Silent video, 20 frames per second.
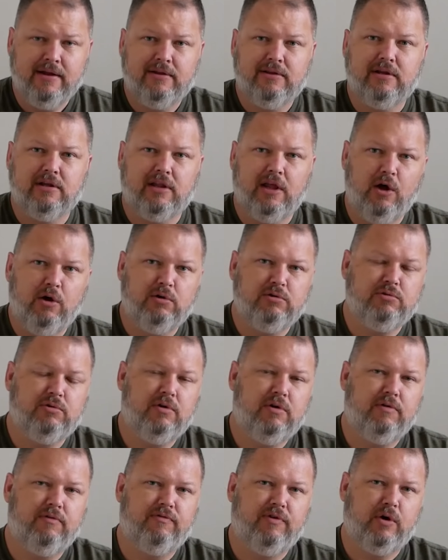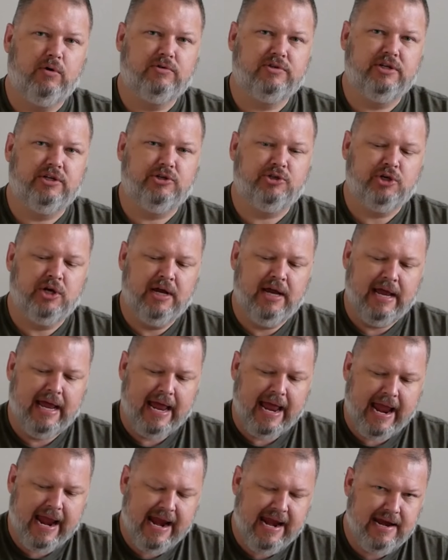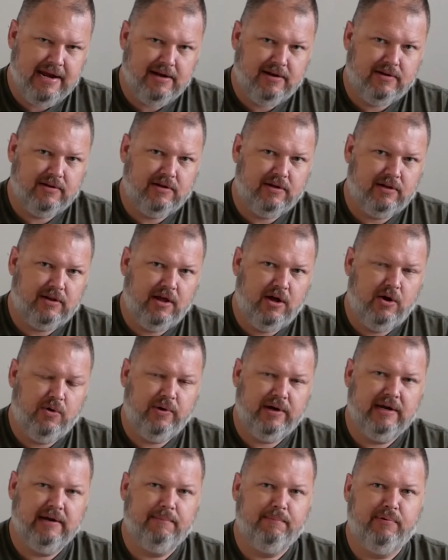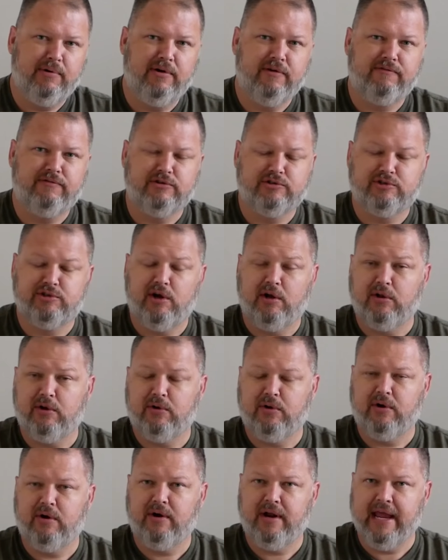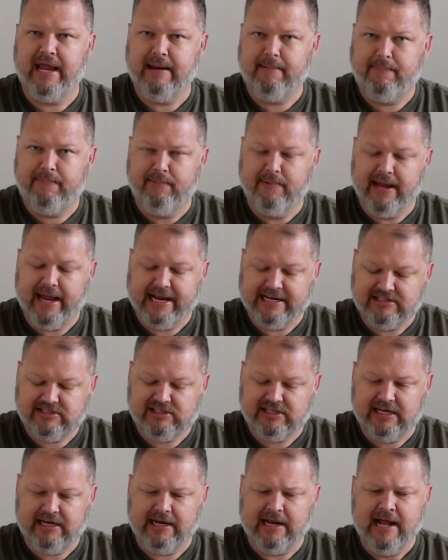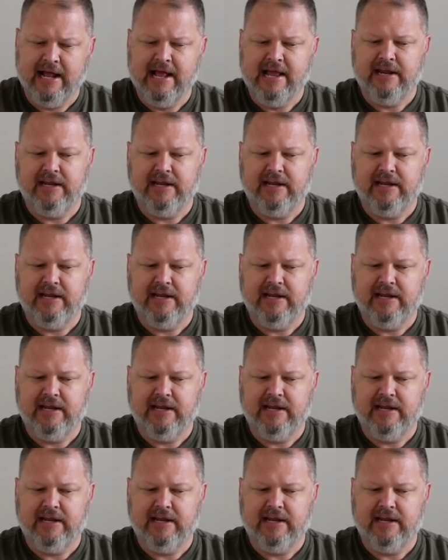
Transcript: the low voltage. Hate the low input for solar or AC.